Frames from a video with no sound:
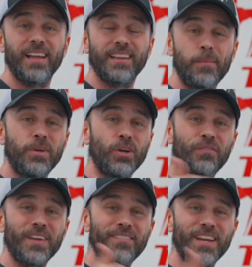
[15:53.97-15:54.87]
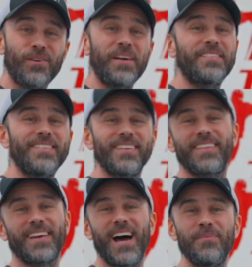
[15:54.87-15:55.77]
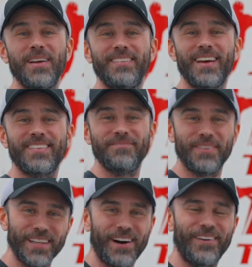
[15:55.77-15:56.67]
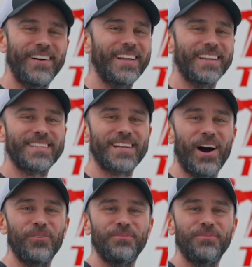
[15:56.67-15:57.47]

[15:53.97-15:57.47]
Let me know if you have any questions in the comment section below. Let's go.